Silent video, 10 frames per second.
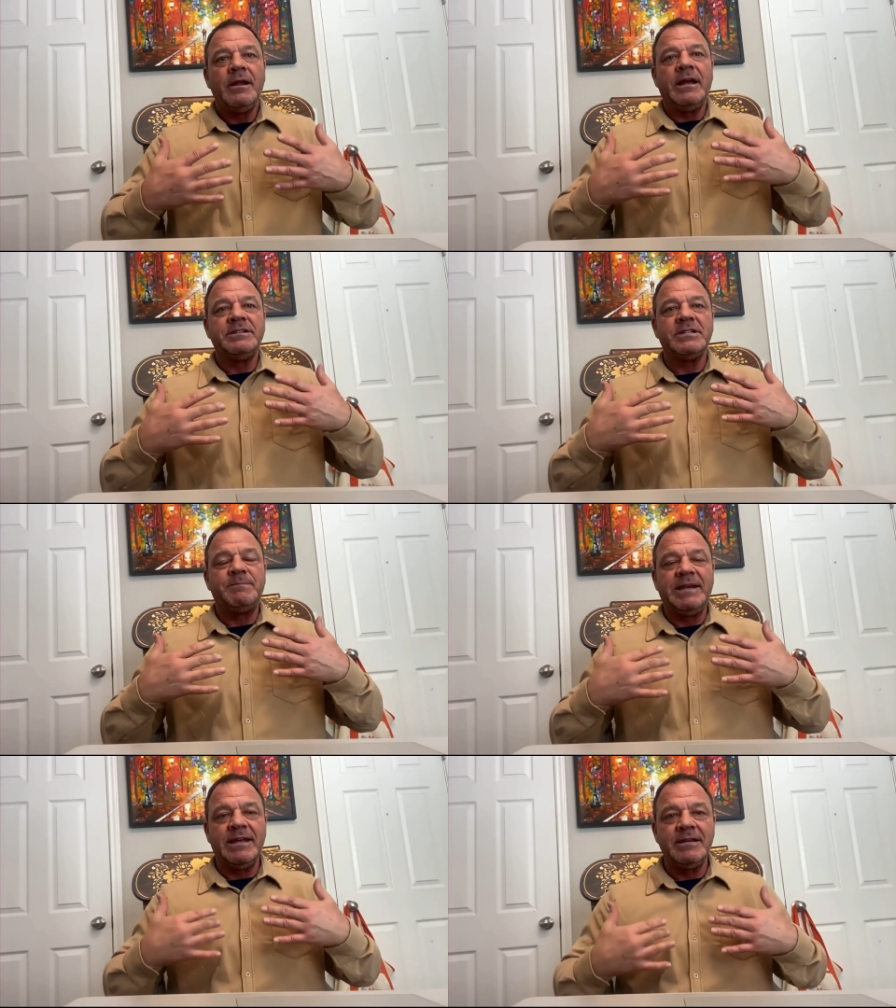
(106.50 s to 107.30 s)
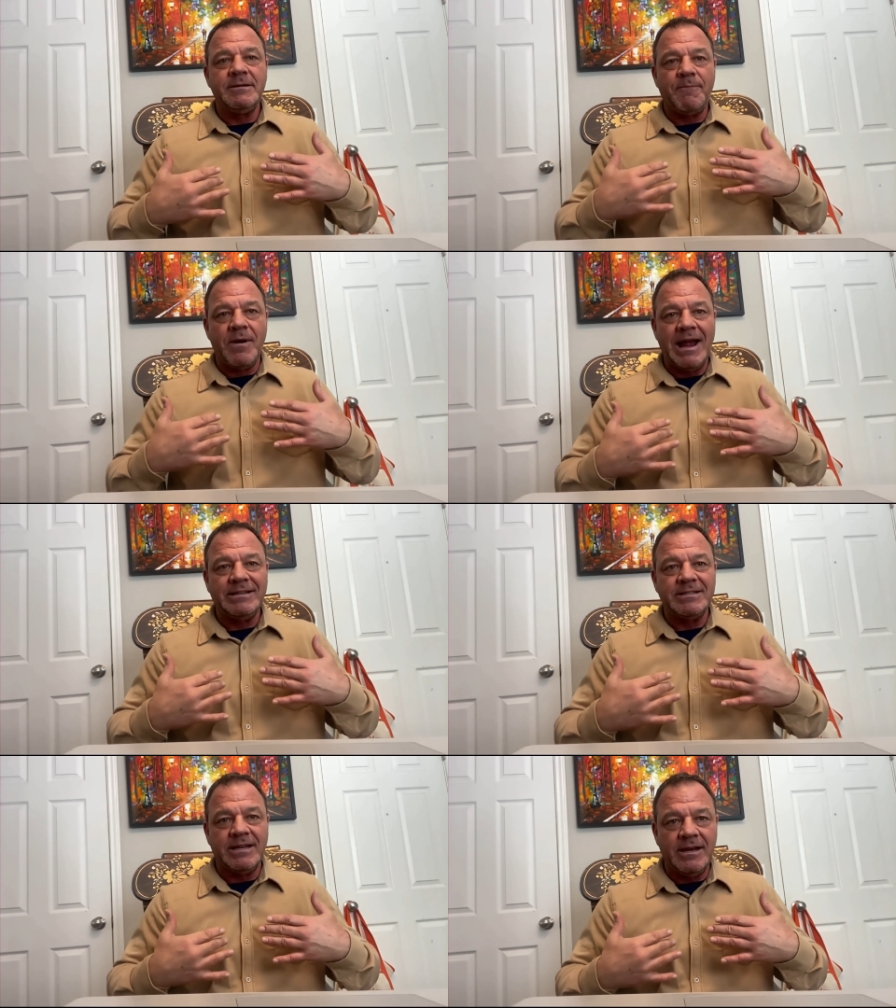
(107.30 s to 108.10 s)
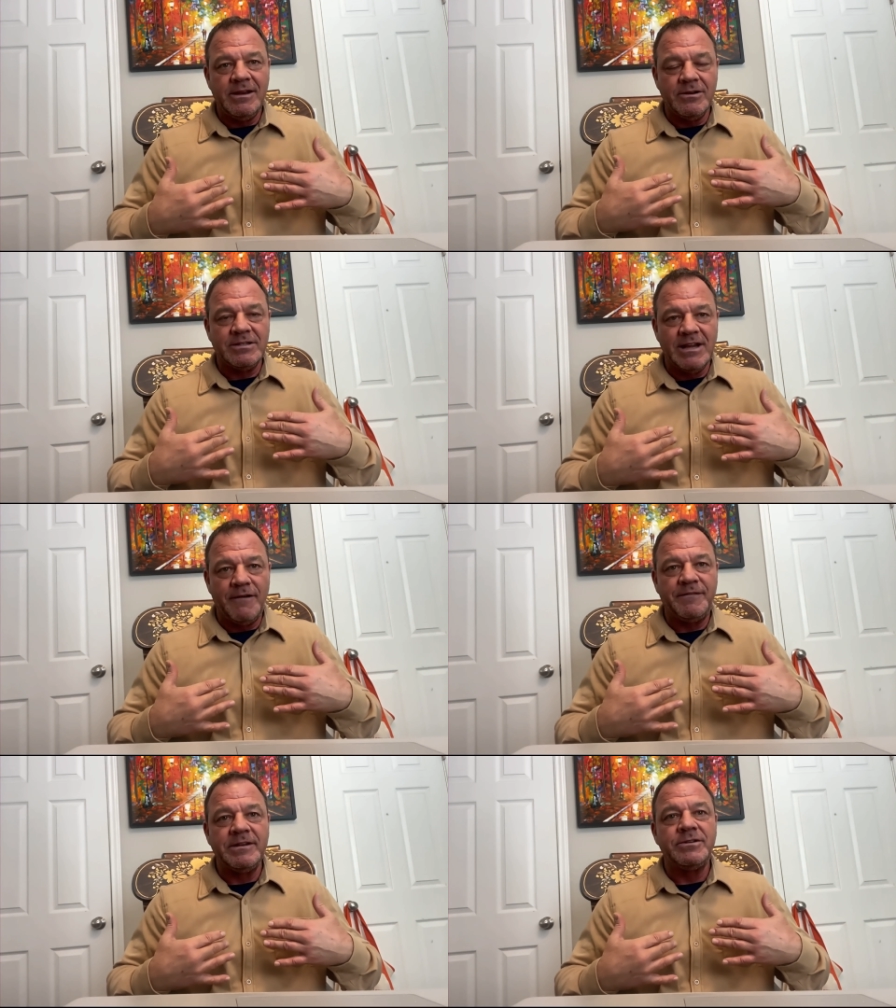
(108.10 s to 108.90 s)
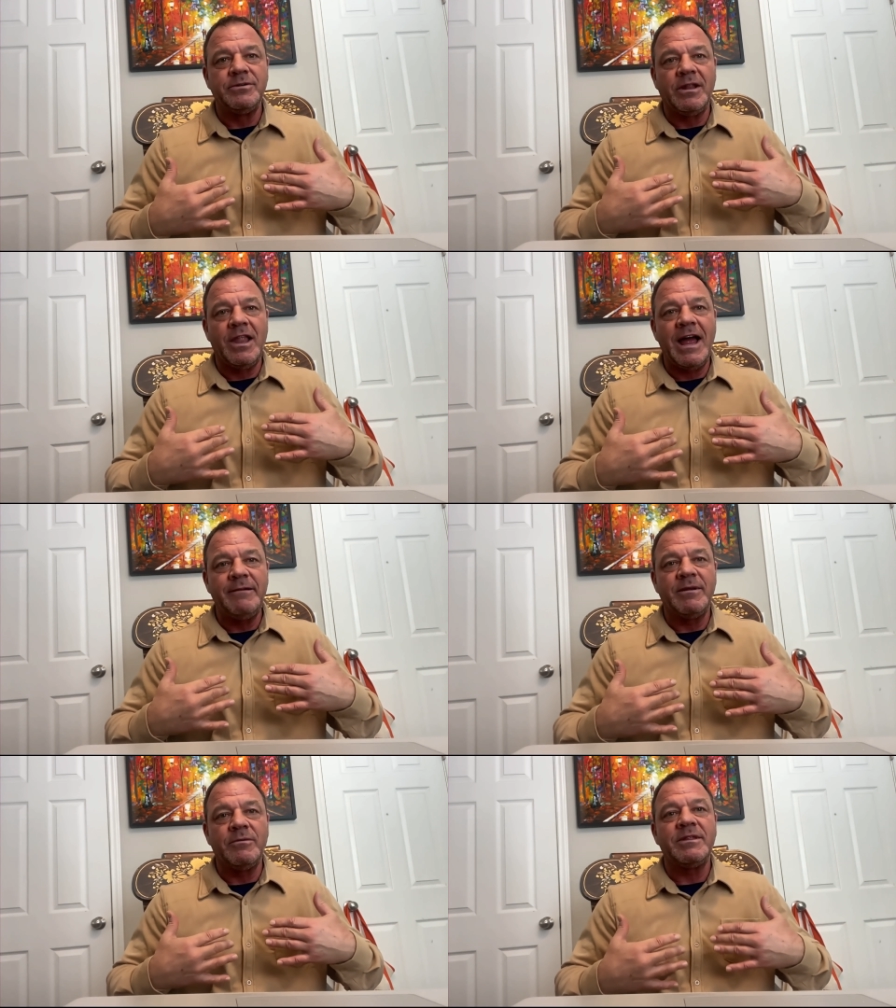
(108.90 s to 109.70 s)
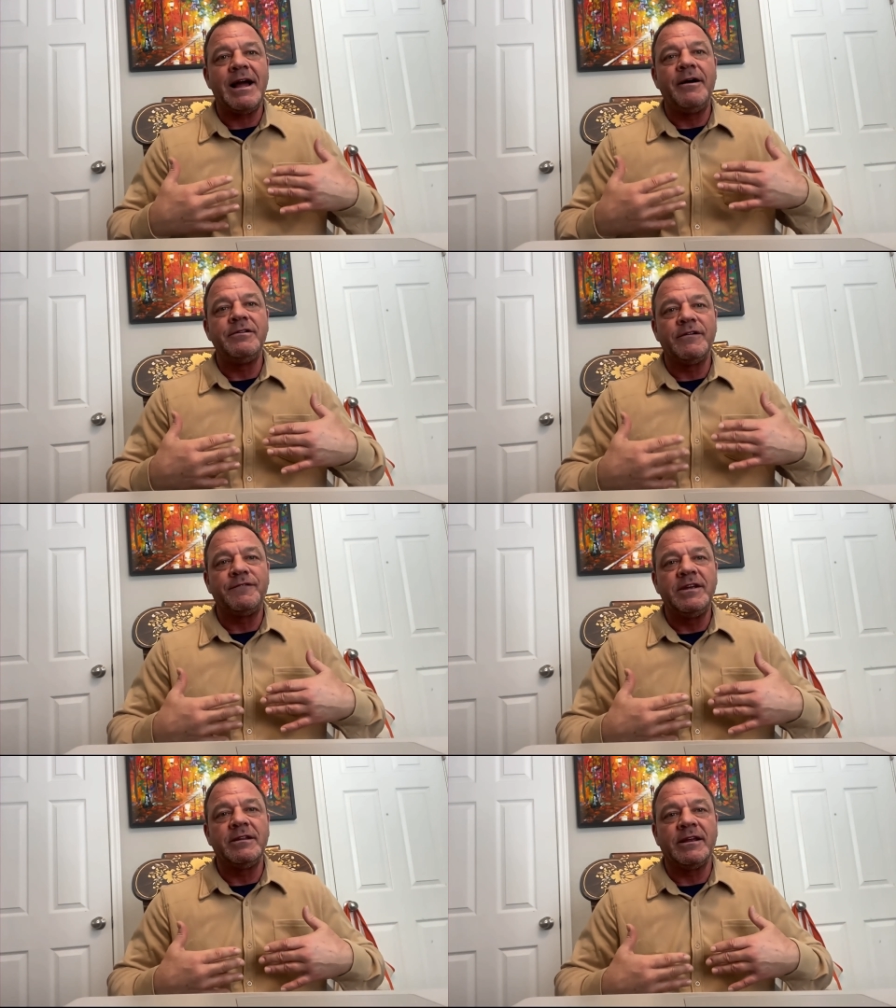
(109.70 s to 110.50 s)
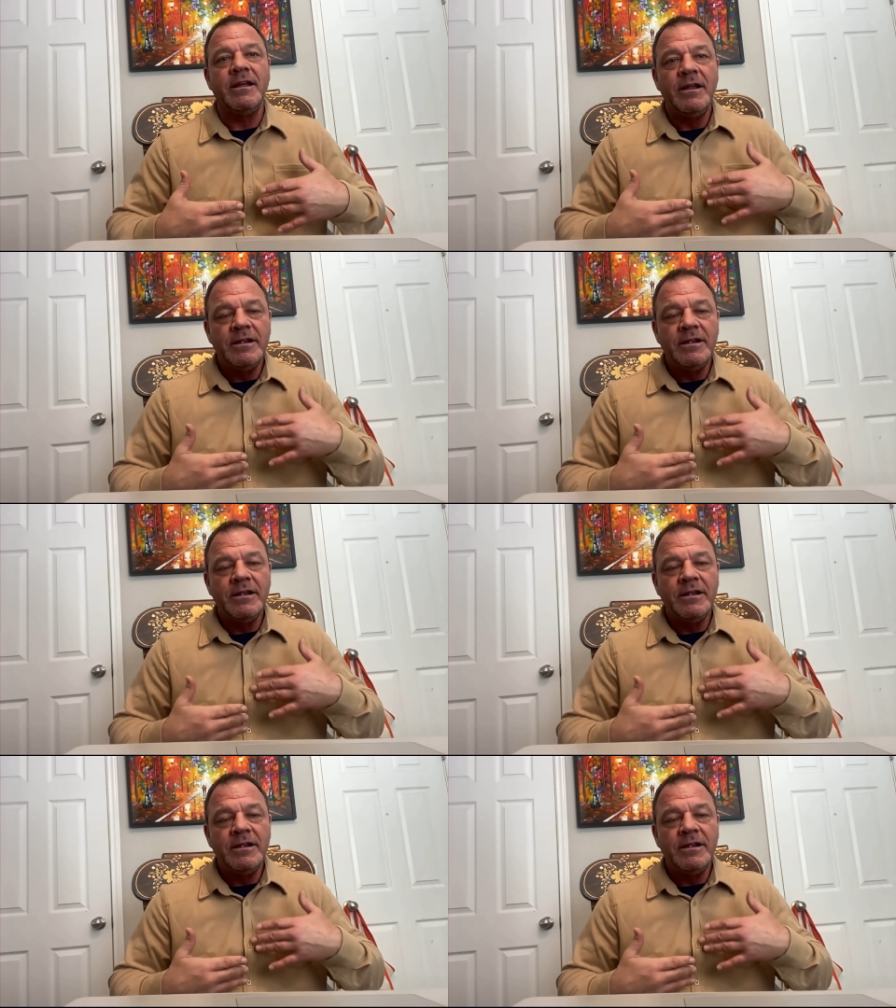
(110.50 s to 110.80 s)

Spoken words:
and just begin to practice getting yourself into alignment with how you're feeling.